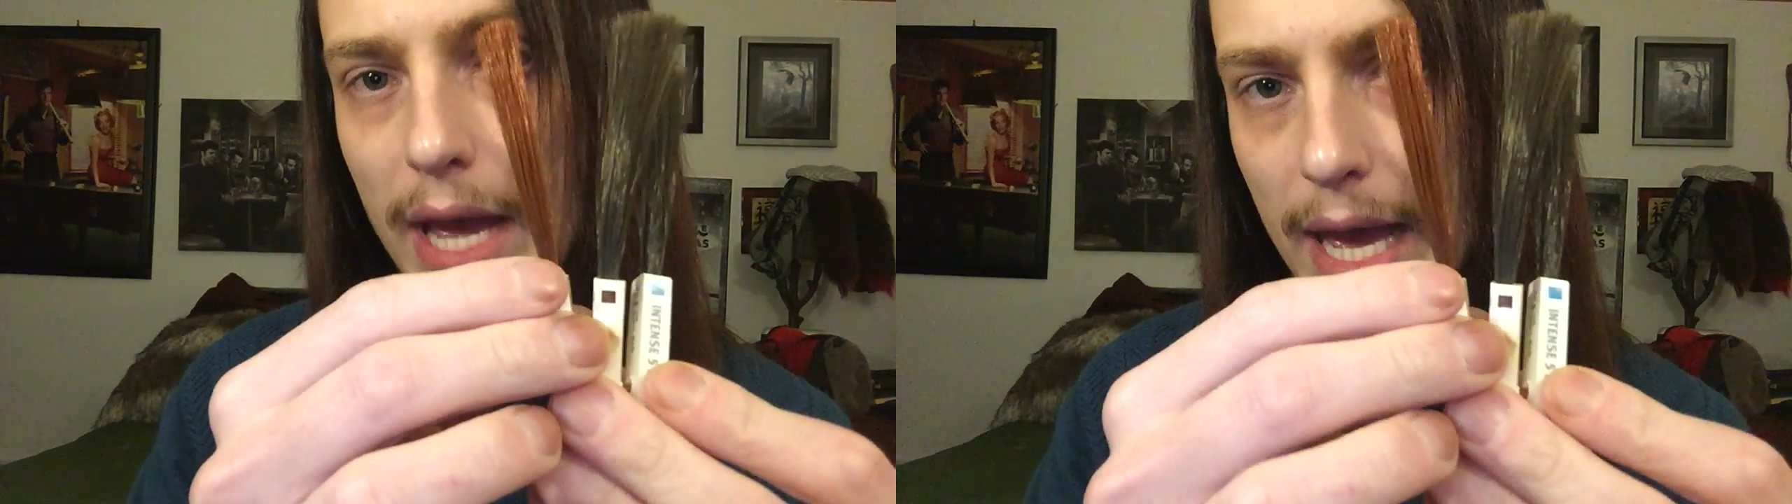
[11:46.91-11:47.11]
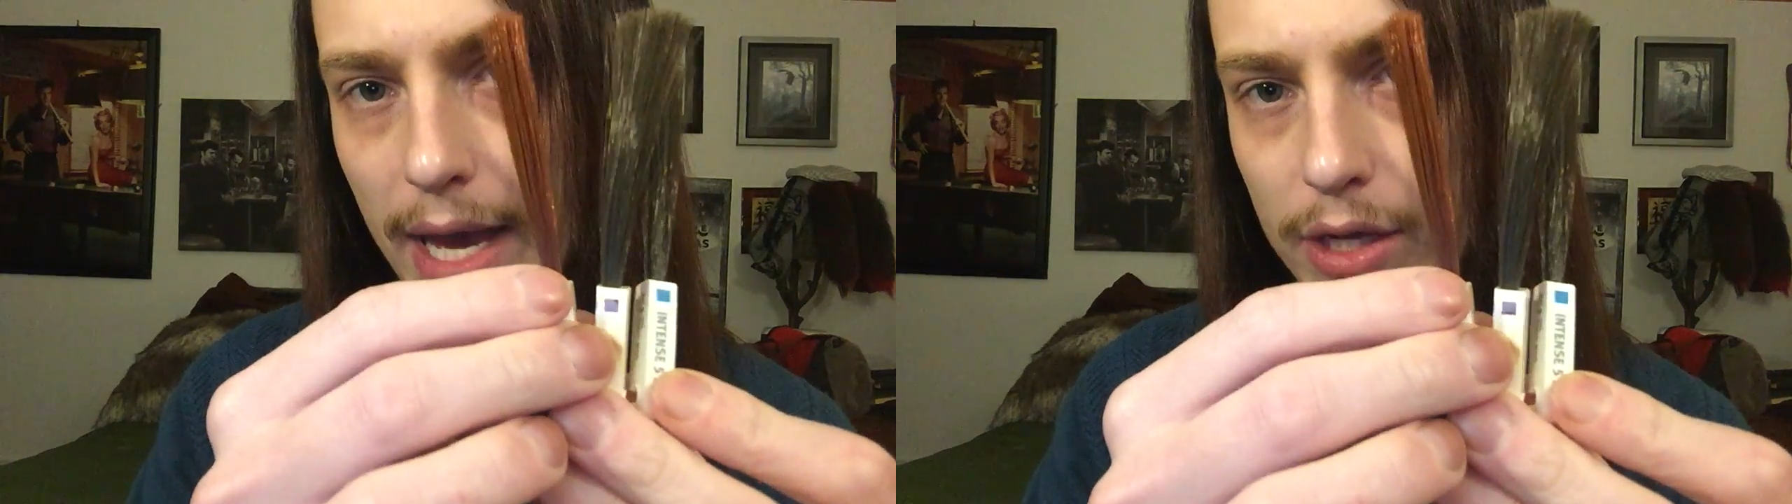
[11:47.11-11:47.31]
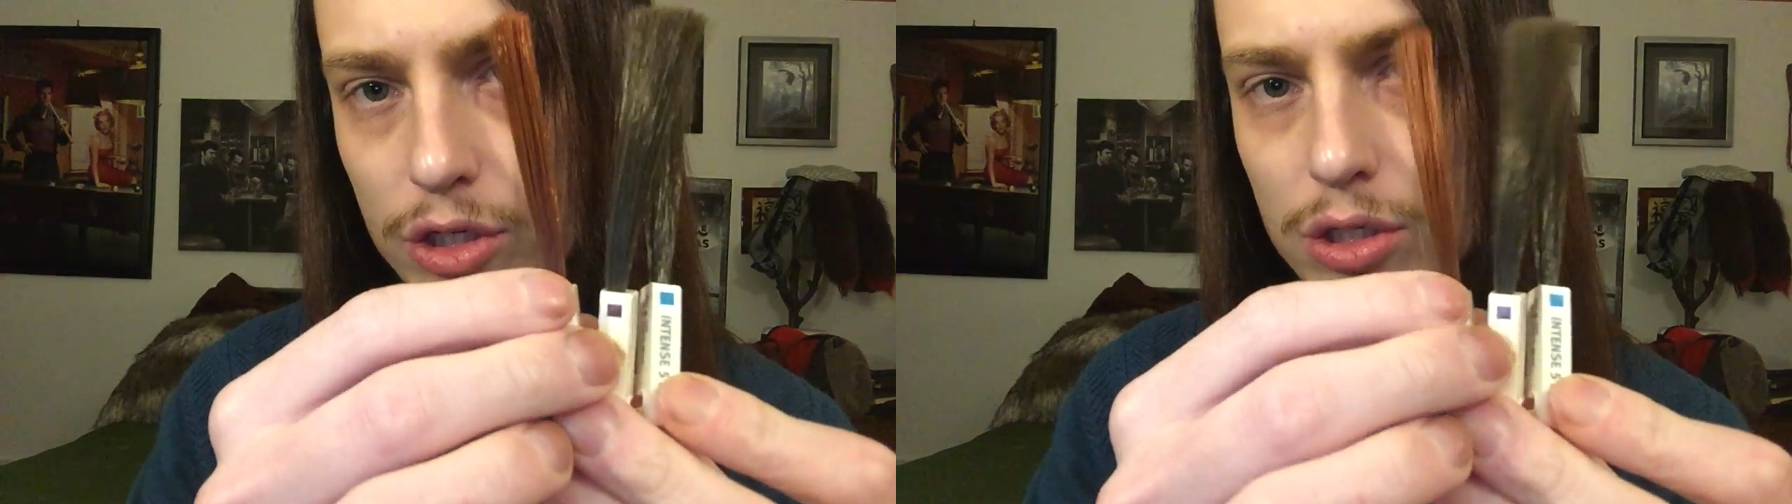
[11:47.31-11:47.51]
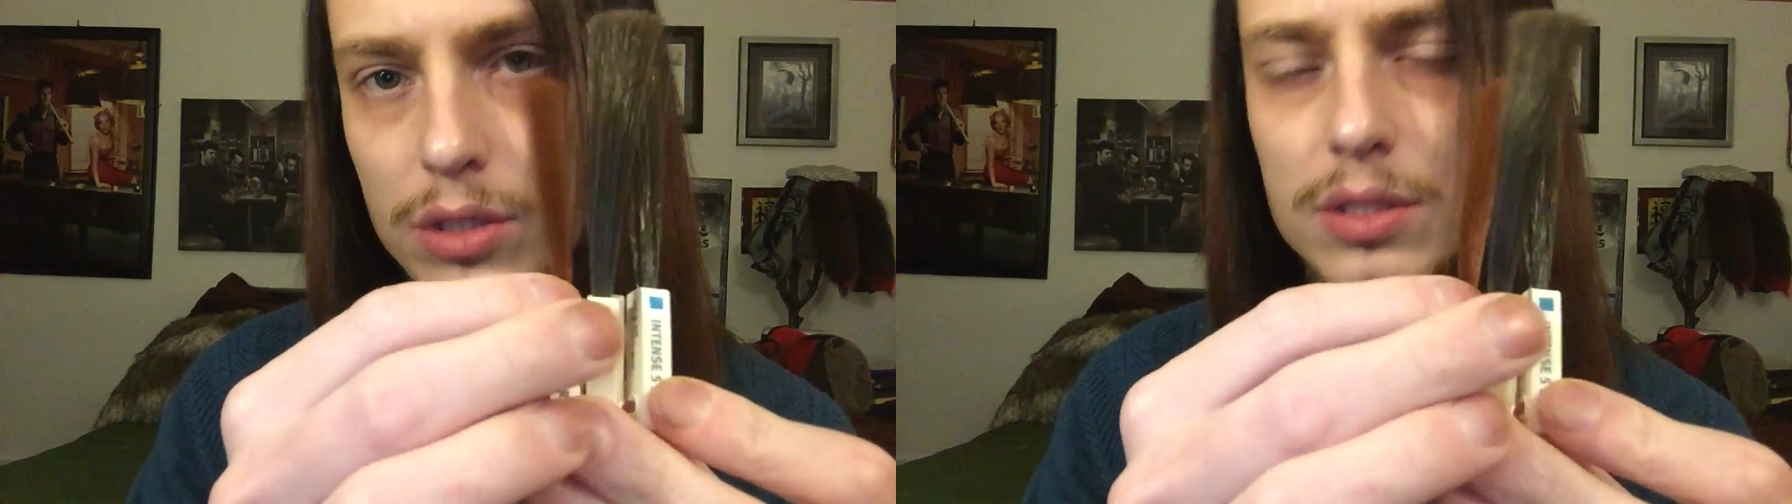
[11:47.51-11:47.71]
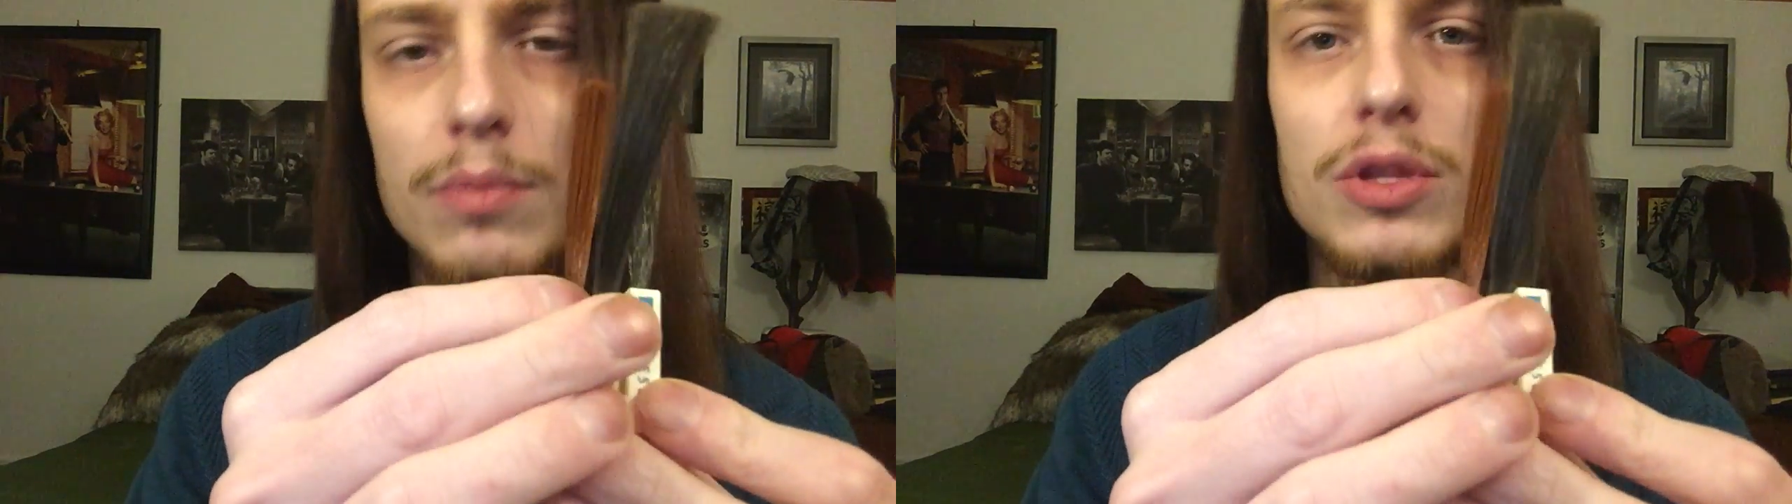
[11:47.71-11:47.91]
ash
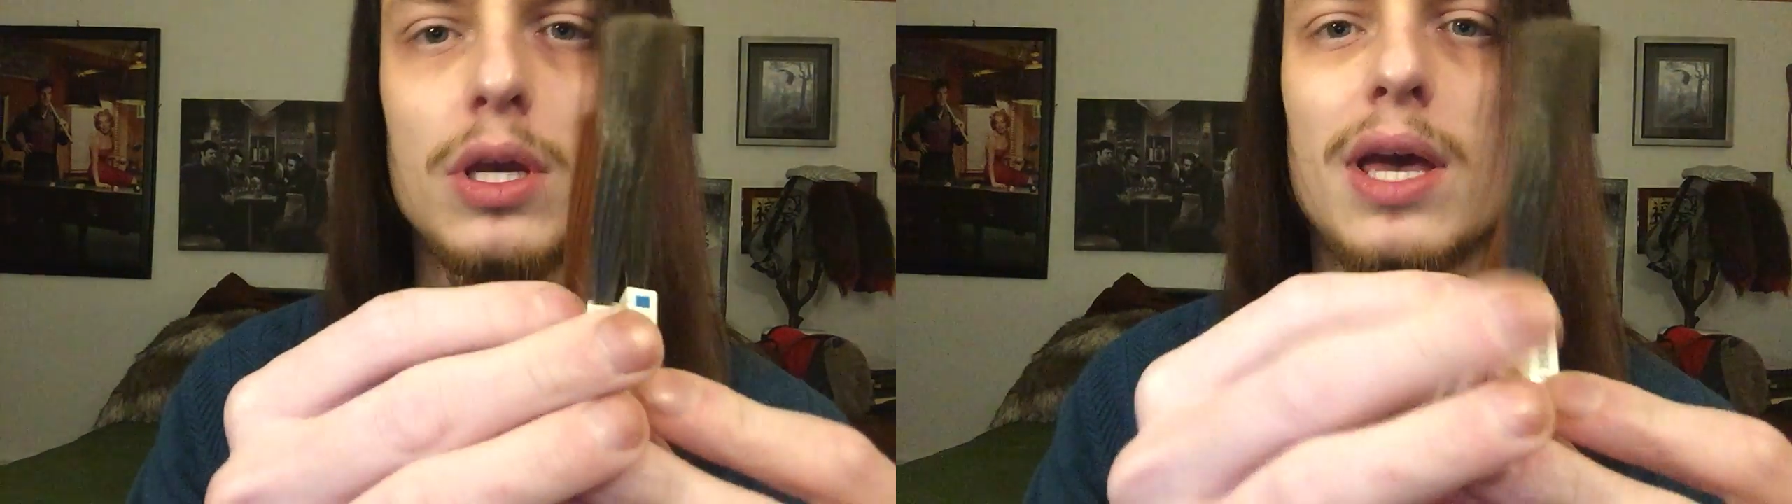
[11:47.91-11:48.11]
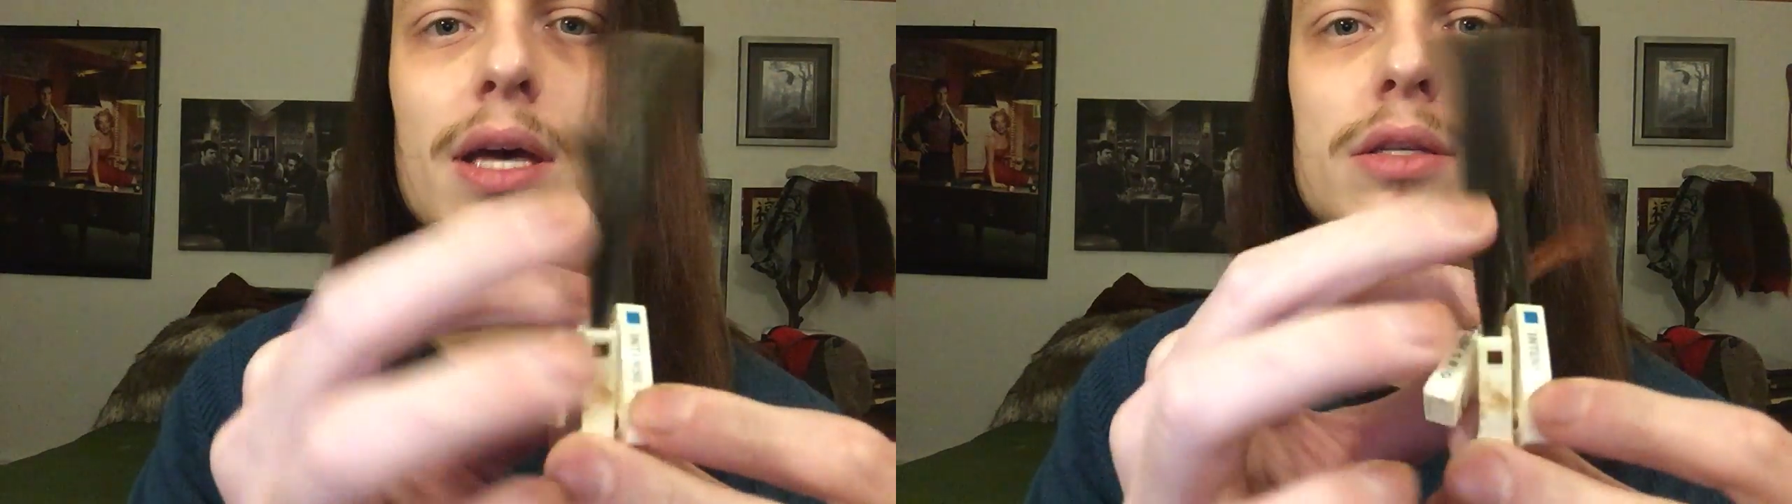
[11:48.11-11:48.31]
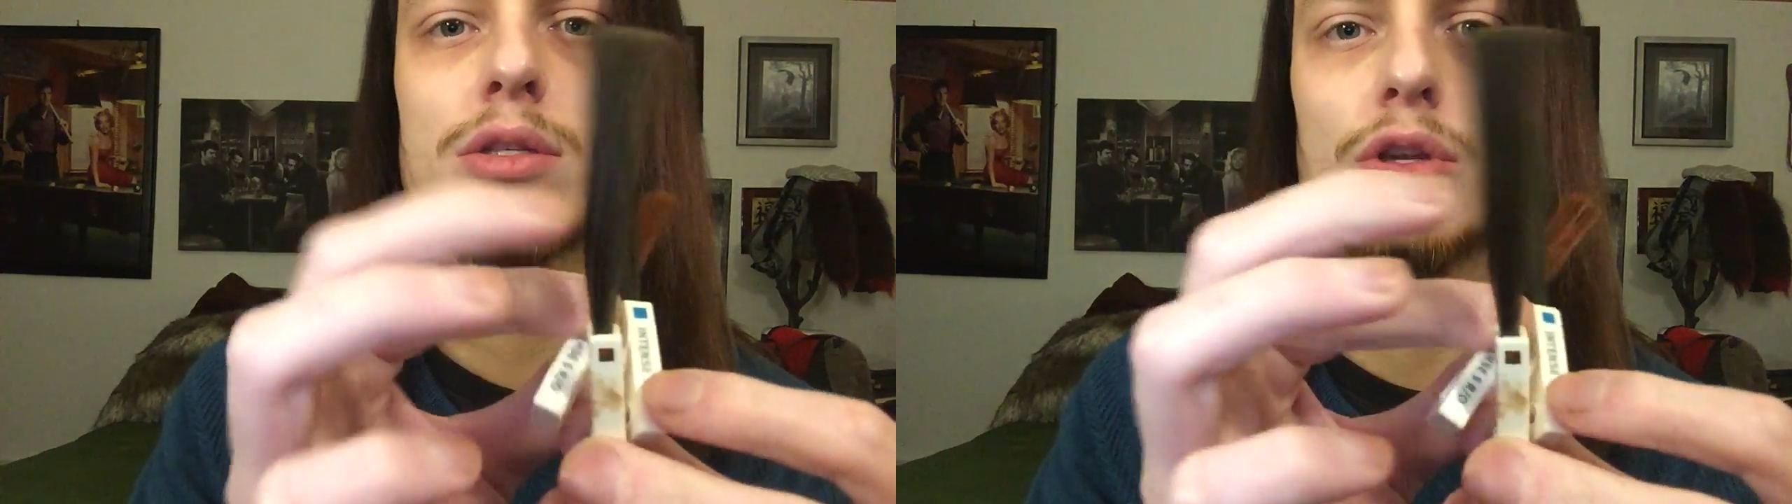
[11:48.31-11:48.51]
something has,